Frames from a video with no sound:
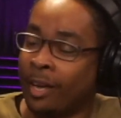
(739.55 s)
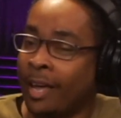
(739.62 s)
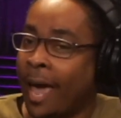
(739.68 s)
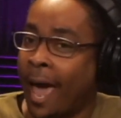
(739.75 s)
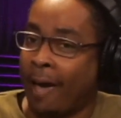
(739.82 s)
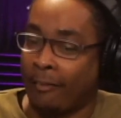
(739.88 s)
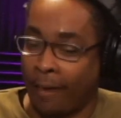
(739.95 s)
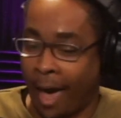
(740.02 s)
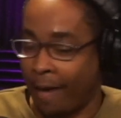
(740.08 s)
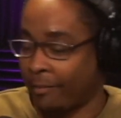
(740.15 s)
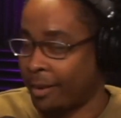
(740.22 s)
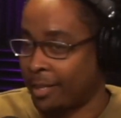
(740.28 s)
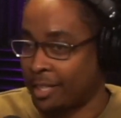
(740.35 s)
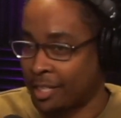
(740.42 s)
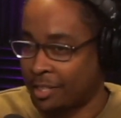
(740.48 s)

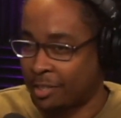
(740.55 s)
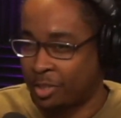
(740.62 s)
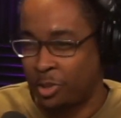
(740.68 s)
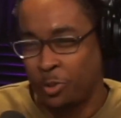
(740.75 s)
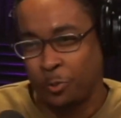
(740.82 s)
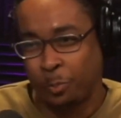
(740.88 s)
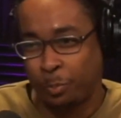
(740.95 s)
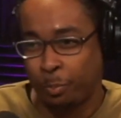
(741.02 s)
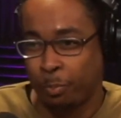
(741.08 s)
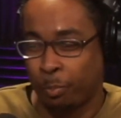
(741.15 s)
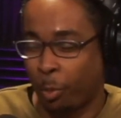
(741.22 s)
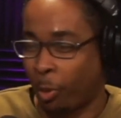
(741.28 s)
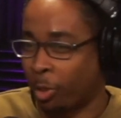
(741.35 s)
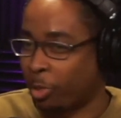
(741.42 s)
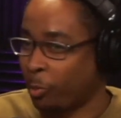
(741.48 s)
having just 2
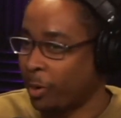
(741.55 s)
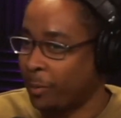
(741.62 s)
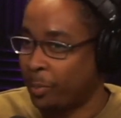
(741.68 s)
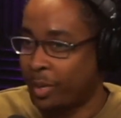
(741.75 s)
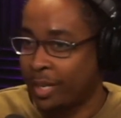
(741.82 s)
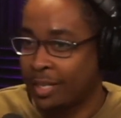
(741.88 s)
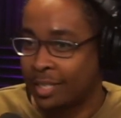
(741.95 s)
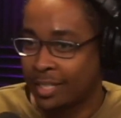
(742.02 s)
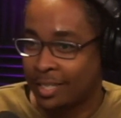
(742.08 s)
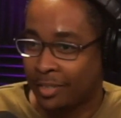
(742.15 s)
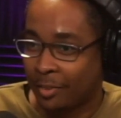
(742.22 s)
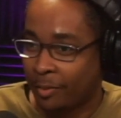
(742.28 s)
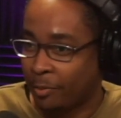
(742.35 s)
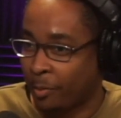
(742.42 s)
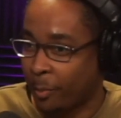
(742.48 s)
or 3 pieces of
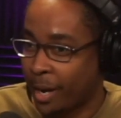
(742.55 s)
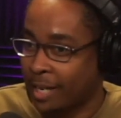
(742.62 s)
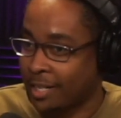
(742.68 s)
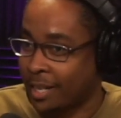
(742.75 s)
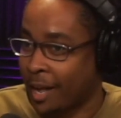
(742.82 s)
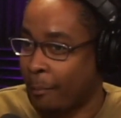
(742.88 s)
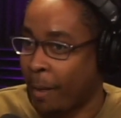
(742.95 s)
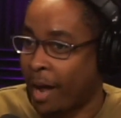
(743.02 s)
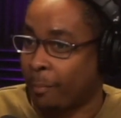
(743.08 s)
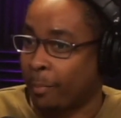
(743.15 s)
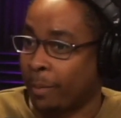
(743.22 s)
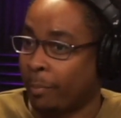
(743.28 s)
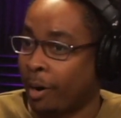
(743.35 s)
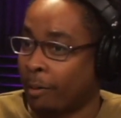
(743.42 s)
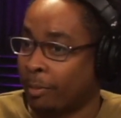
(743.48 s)
information that might
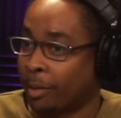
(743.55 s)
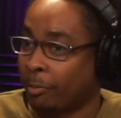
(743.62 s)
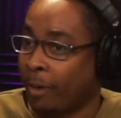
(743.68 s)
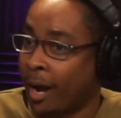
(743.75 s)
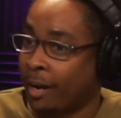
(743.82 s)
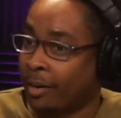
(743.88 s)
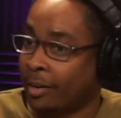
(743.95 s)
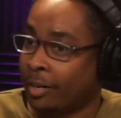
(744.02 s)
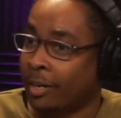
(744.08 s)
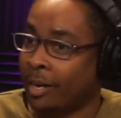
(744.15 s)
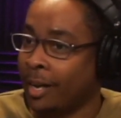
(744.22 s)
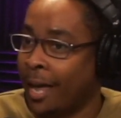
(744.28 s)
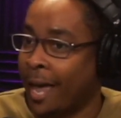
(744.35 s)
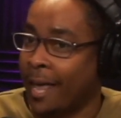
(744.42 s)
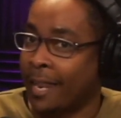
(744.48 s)
be public record,
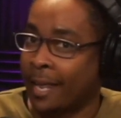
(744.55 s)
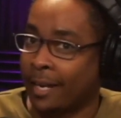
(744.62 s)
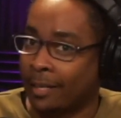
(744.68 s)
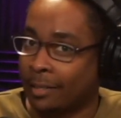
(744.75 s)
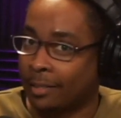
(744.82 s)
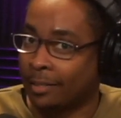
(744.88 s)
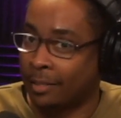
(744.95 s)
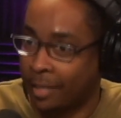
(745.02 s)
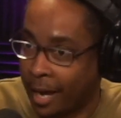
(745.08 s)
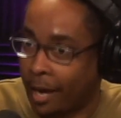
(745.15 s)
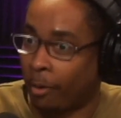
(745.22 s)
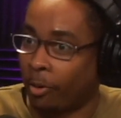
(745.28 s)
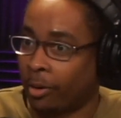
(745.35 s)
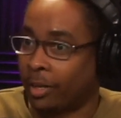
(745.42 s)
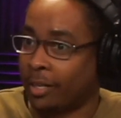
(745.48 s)
and then get
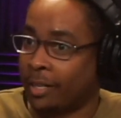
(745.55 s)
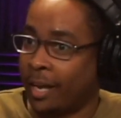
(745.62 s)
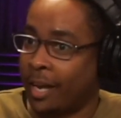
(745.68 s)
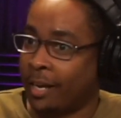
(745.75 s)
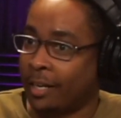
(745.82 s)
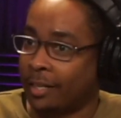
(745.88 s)
all your data.